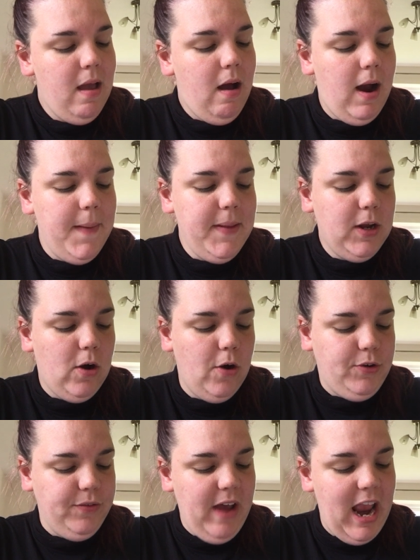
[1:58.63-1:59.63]
I am the
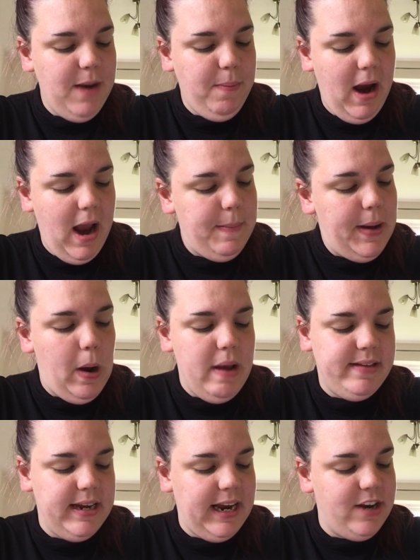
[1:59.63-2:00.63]
God of Abraham,
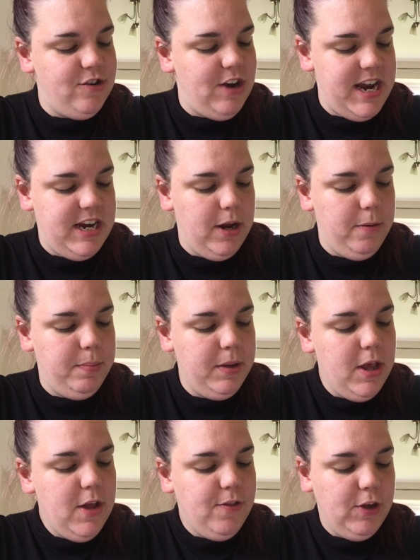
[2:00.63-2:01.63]
Isaac and Jacob,
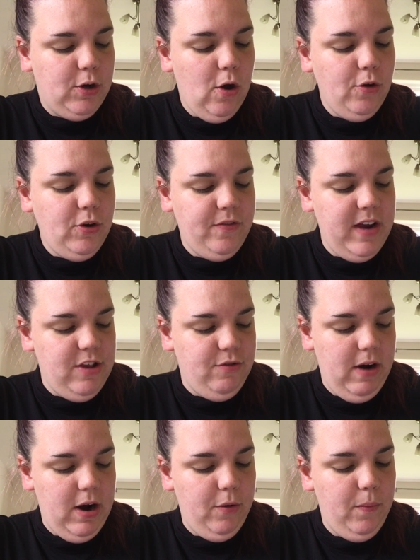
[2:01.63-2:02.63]
the God of
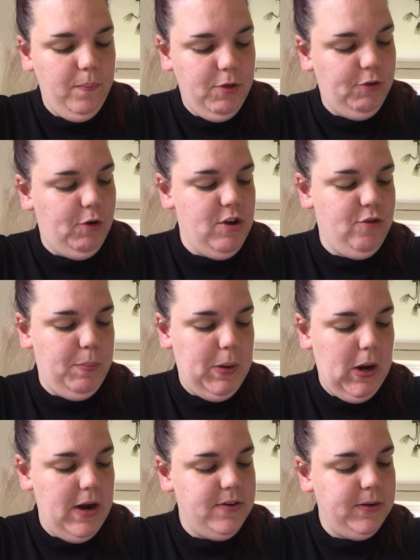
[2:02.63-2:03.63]
Israel, the voice
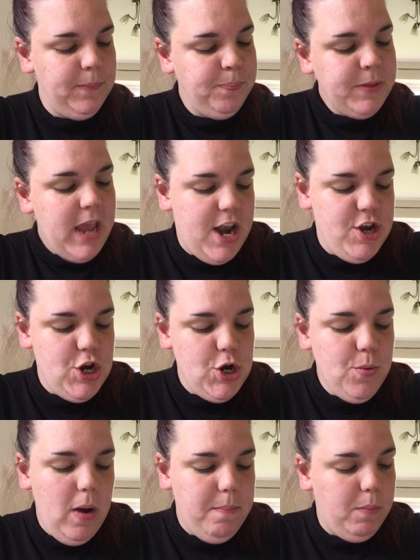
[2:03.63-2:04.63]
replied. And
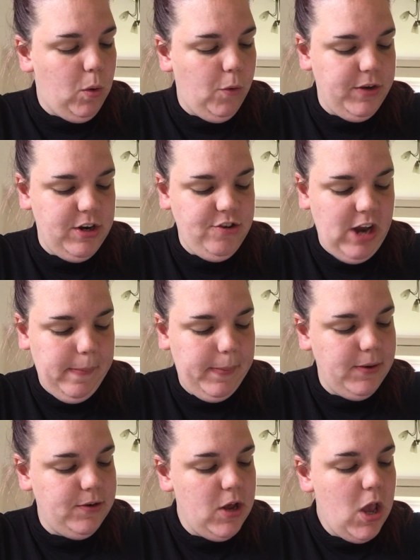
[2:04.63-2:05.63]
you are more than a
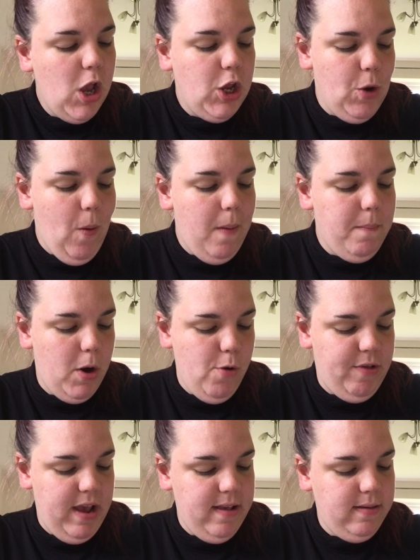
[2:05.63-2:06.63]
shepherd. You are
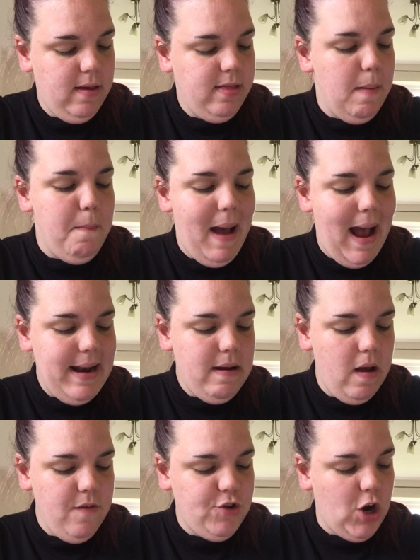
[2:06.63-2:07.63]
Moses, the man
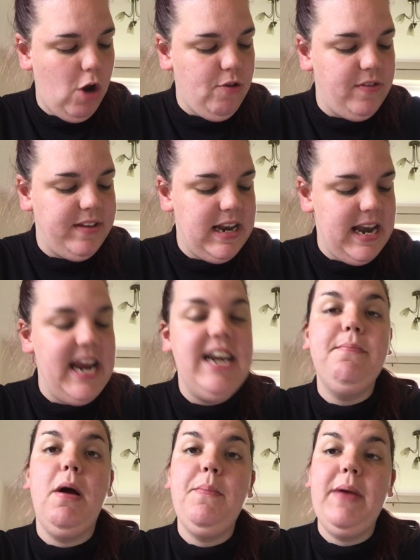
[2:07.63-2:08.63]
I have chosen to
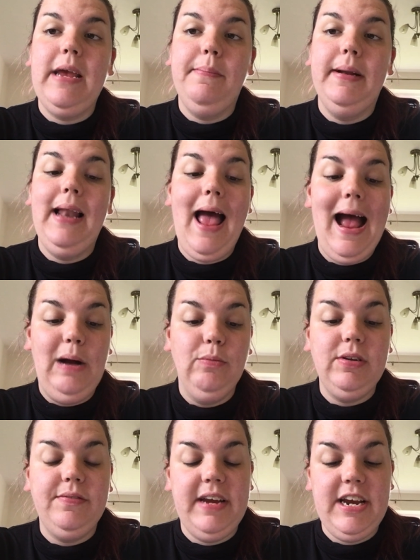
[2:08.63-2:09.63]
lead my people
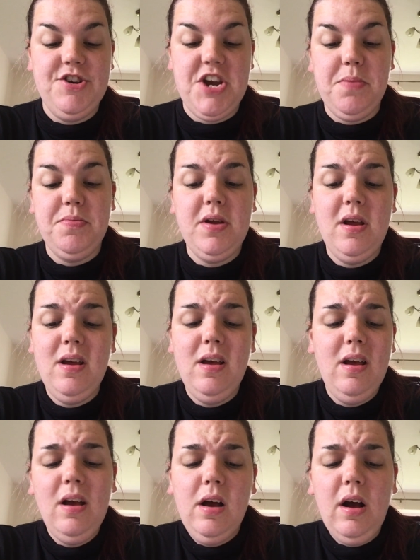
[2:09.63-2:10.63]
out of Egypt.
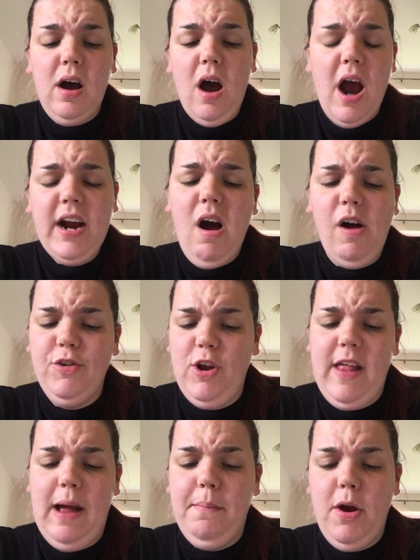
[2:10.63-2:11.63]
I can't do
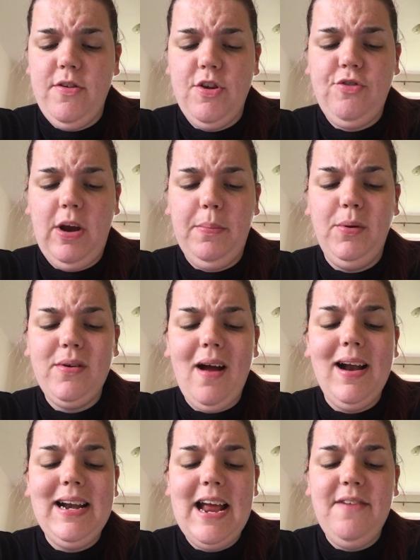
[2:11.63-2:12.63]
that, Moses trembled.
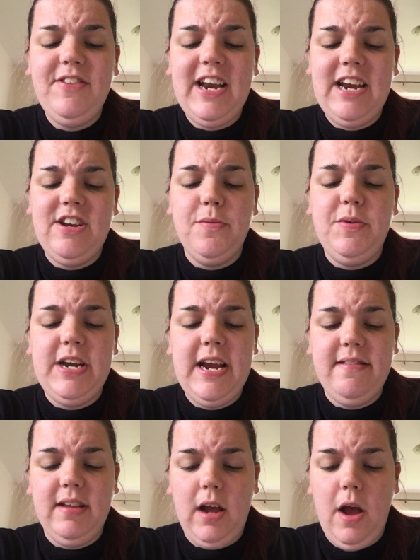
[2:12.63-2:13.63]
I left Egypt
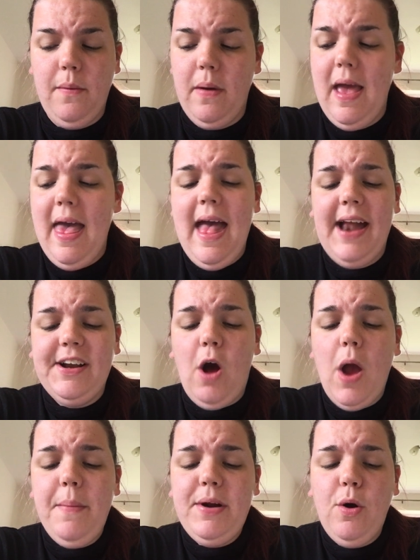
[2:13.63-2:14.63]
years ago and
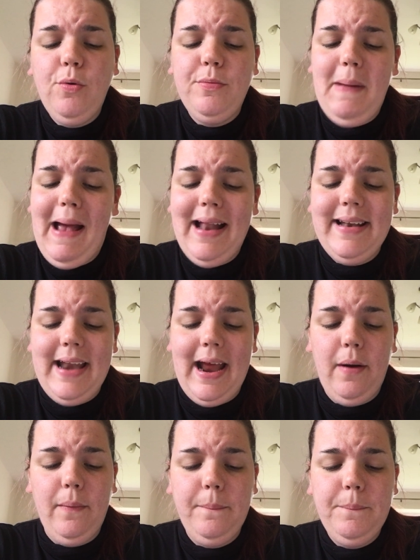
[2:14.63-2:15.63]
I'm an old man
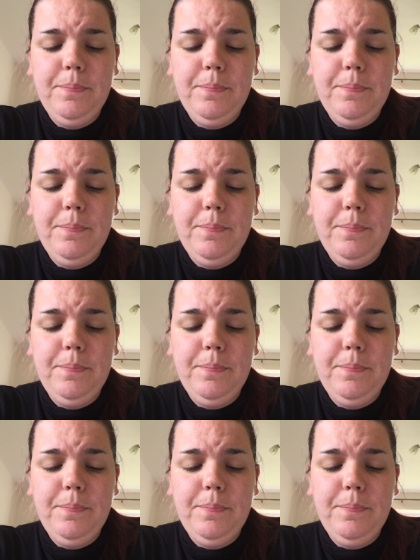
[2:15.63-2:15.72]
now.